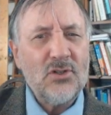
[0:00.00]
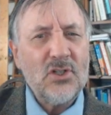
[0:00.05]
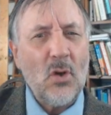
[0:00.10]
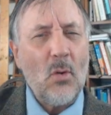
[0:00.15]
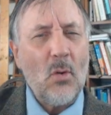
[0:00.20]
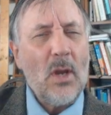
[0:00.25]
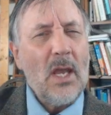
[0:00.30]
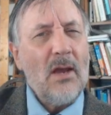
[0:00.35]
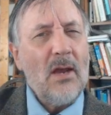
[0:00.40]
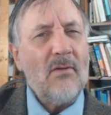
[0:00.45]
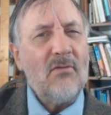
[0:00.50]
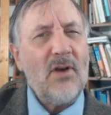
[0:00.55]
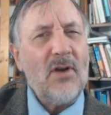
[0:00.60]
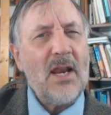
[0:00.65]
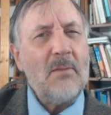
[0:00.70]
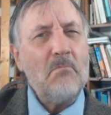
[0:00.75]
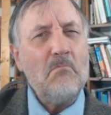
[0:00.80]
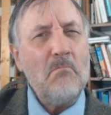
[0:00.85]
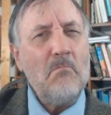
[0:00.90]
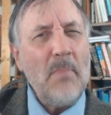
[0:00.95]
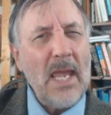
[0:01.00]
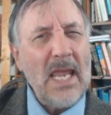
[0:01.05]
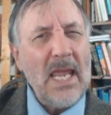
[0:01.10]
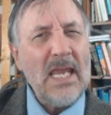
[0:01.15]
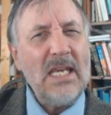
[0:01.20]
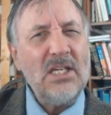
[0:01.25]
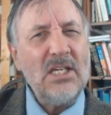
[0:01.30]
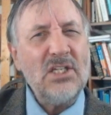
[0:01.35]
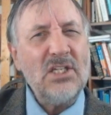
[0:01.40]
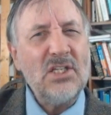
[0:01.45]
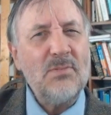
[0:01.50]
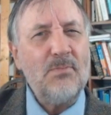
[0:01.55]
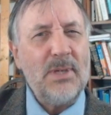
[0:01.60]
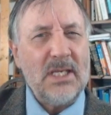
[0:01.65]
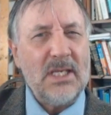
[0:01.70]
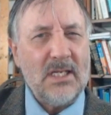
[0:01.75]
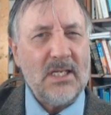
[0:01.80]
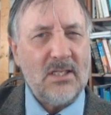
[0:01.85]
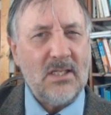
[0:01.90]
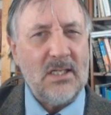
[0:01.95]
So Fred may
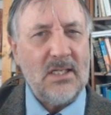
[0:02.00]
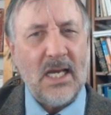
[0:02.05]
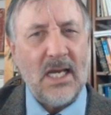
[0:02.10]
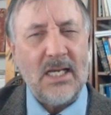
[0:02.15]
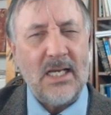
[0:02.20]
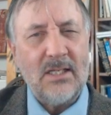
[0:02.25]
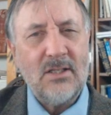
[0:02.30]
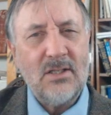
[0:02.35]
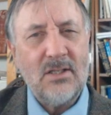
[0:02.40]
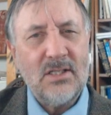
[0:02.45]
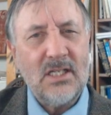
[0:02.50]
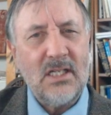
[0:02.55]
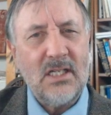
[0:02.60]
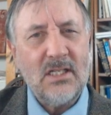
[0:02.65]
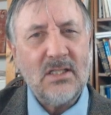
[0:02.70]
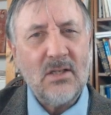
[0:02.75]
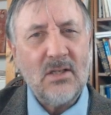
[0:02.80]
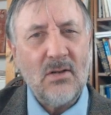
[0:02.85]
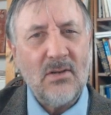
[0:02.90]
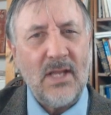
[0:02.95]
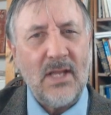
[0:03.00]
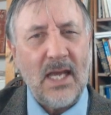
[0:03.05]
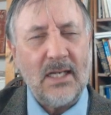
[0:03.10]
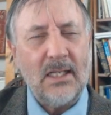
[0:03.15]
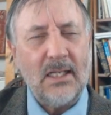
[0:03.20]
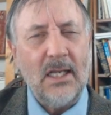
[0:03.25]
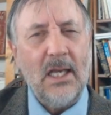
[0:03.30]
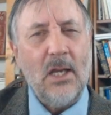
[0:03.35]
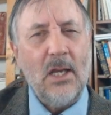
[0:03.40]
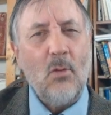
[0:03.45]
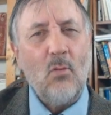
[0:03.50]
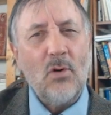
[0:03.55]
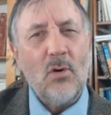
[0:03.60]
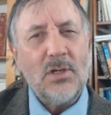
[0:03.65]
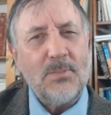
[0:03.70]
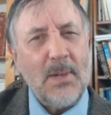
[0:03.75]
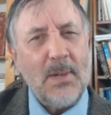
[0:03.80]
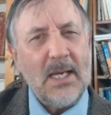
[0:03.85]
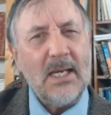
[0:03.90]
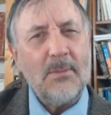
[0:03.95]
speak tonight, you see, so that
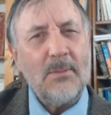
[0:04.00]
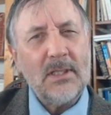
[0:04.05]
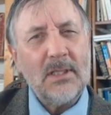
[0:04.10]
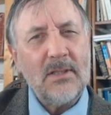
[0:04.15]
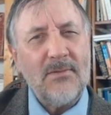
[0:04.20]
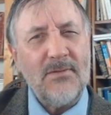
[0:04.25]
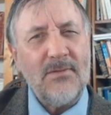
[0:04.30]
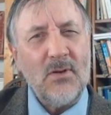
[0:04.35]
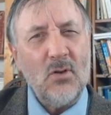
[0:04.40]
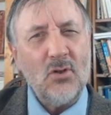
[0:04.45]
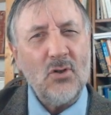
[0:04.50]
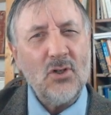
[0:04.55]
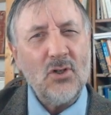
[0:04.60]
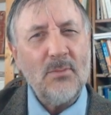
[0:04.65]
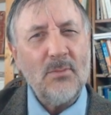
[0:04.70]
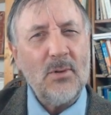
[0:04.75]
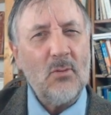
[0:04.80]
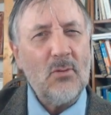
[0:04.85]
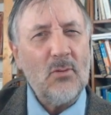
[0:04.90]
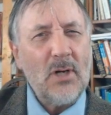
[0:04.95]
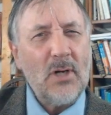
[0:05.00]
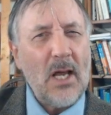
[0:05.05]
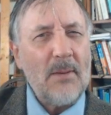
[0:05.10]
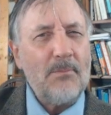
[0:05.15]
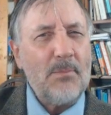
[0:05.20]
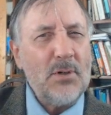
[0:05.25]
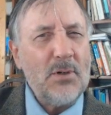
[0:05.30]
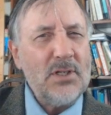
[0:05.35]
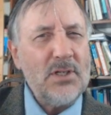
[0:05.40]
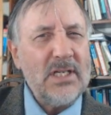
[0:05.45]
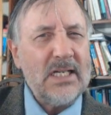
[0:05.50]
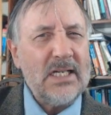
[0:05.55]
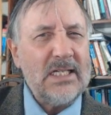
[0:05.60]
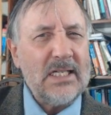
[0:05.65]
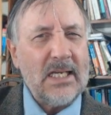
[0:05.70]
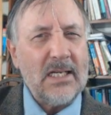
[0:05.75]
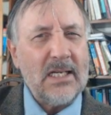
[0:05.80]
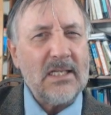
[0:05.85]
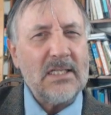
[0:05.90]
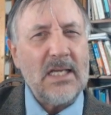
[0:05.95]
we're speaking about the future, but we're not
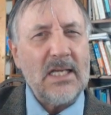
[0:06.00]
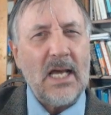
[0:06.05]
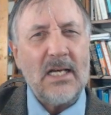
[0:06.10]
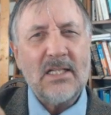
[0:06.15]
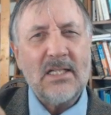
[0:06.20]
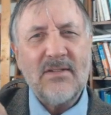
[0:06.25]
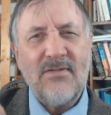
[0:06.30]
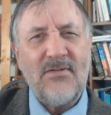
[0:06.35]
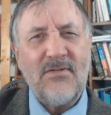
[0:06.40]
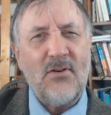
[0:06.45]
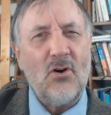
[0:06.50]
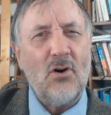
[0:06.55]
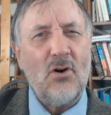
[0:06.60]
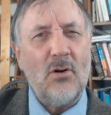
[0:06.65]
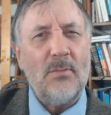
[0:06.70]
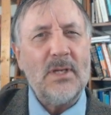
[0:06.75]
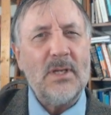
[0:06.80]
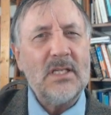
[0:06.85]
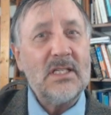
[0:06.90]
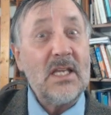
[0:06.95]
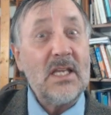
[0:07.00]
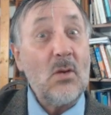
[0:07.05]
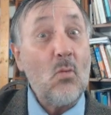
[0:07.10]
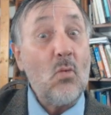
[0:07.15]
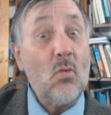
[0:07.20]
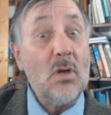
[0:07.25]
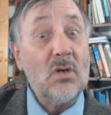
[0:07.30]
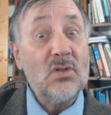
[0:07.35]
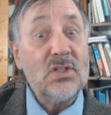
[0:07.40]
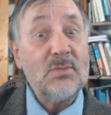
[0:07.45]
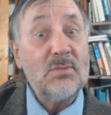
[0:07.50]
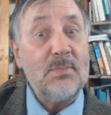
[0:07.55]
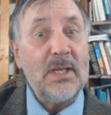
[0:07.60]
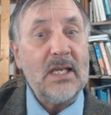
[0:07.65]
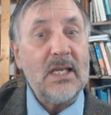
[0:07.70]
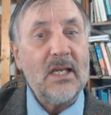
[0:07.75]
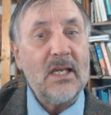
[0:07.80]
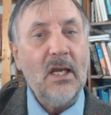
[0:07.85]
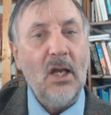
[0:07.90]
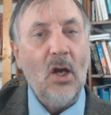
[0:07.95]
predicting it. It's not as firm as he will
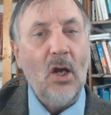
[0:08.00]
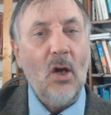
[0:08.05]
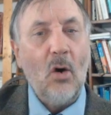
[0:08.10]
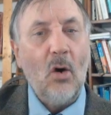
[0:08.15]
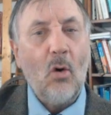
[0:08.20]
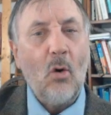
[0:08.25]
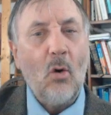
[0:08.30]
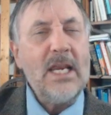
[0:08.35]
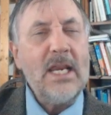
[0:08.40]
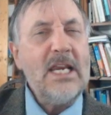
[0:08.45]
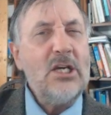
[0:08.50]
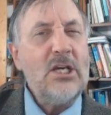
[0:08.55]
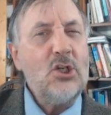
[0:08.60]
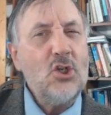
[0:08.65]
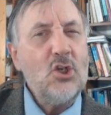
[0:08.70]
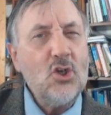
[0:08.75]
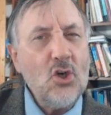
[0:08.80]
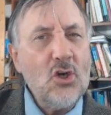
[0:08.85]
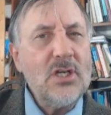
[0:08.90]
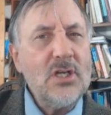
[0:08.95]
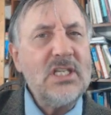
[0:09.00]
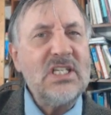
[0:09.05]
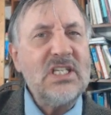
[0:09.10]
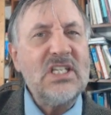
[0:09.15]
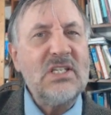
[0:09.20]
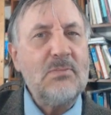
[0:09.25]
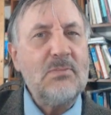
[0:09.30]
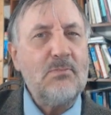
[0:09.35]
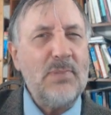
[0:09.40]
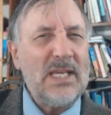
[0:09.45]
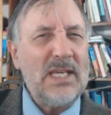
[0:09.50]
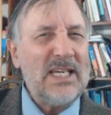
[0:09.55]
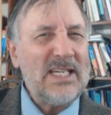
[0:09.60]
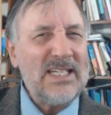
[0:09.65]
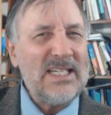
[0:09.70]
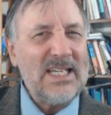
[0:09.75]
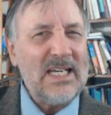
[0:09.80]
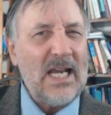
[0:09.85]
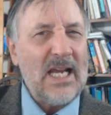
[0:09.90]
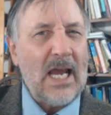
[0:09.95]
speak, or he should speak
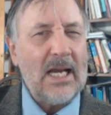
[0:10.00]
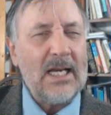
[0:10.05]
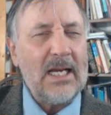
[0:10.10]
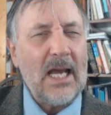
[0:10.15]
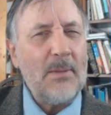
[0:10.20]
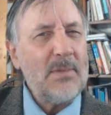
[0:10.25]
tonight.